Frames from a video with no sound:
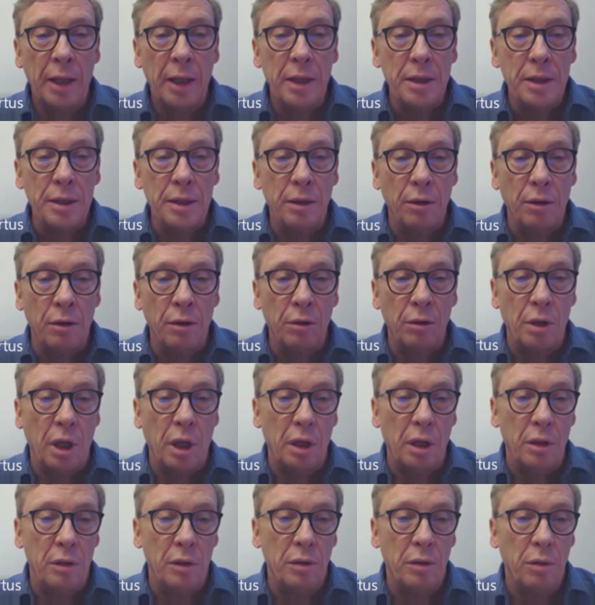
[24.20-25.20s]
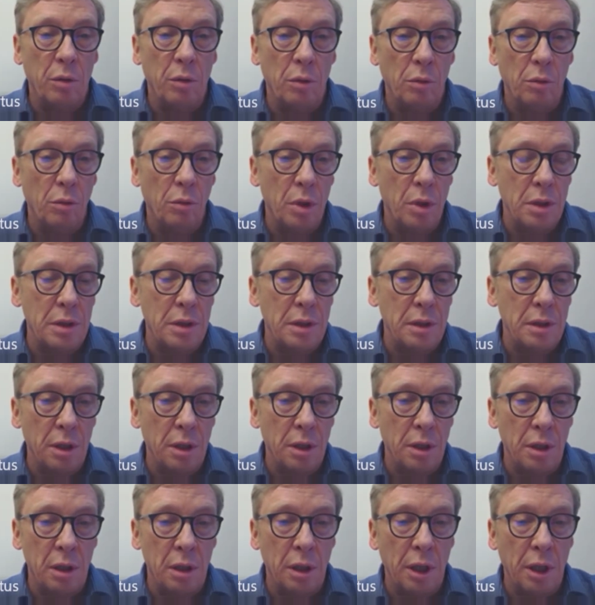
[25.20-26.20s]
So that was
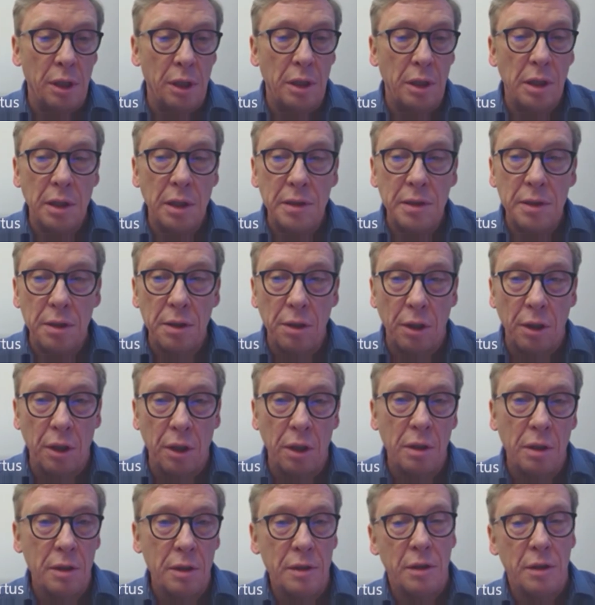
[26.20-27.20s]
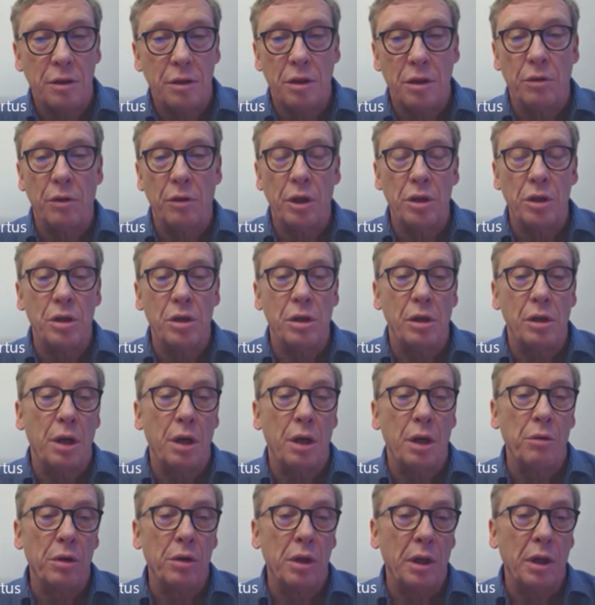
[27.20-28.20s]
like yesterday, the situation.
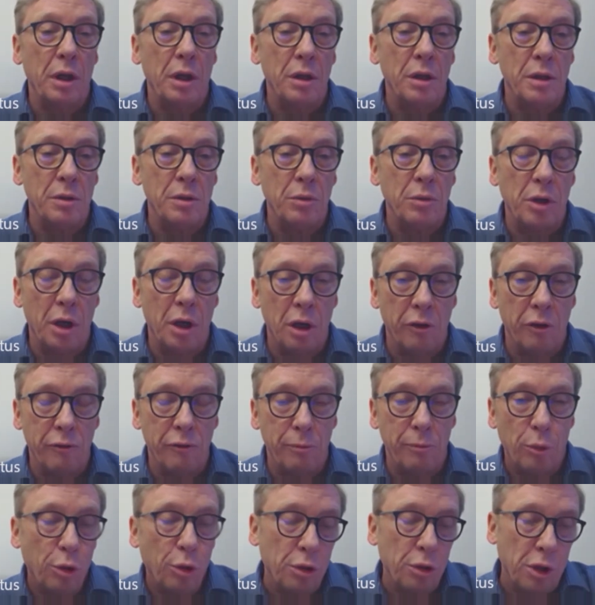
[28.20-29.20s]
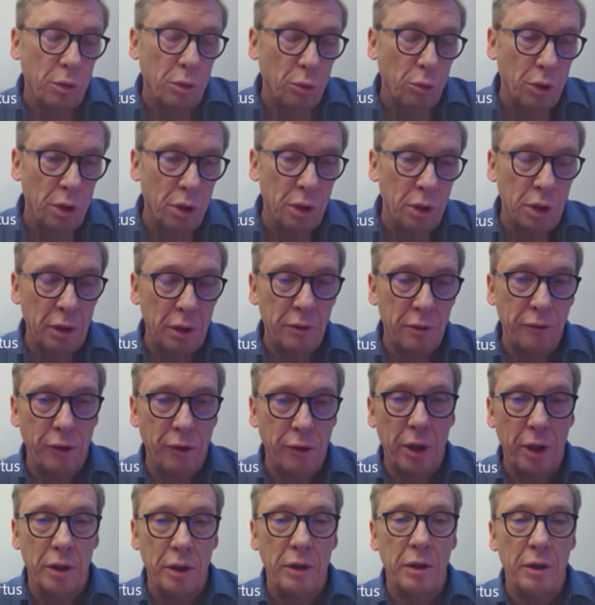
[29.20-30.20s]
Nowadays we have more than one
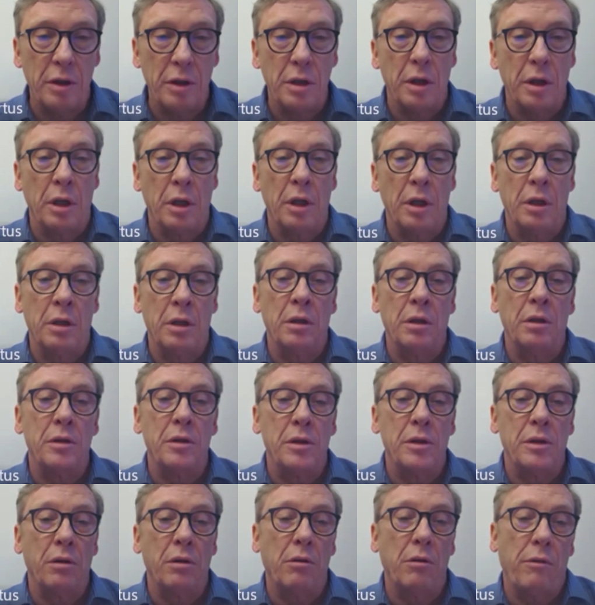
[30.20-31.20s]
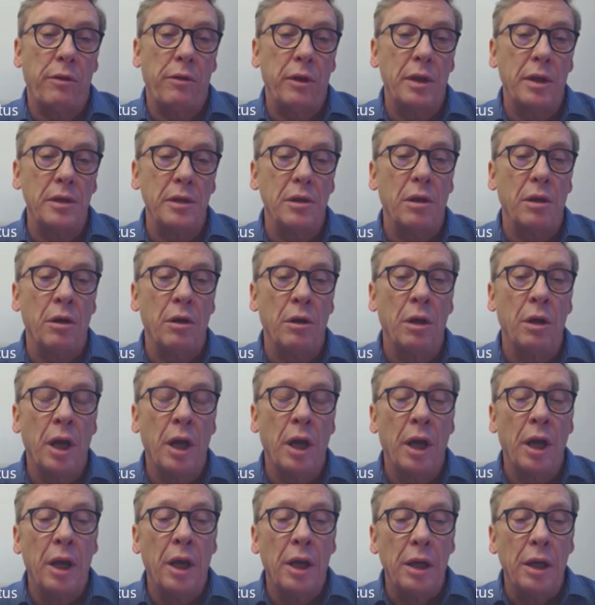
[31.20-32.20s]
infected, and so things are
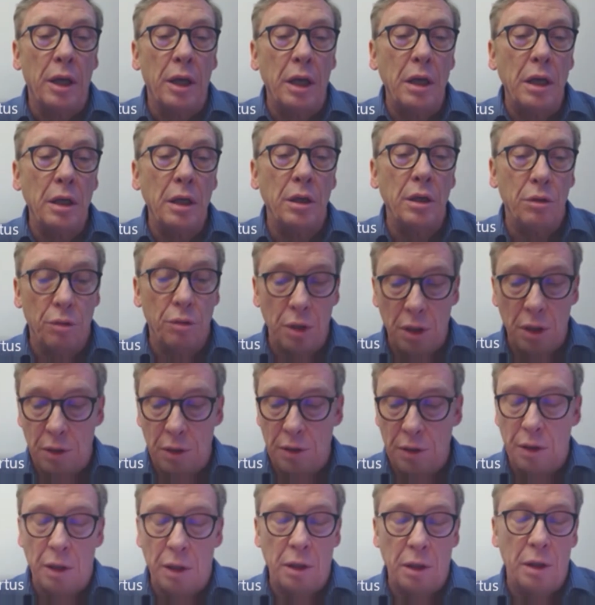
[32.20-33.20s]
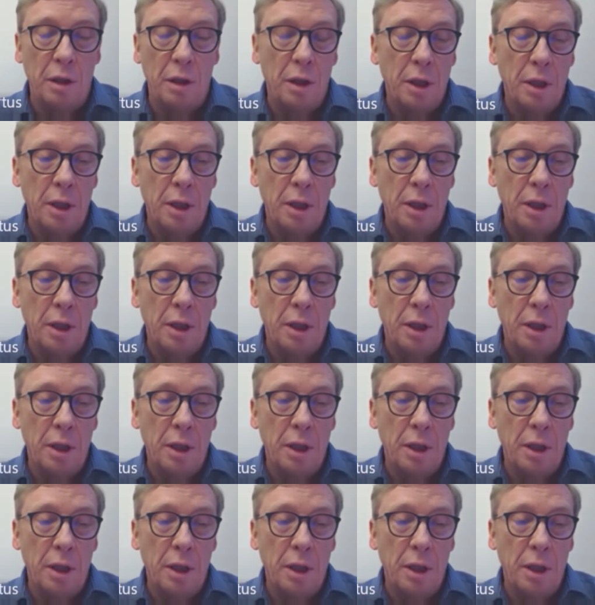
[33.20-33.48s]
increasing,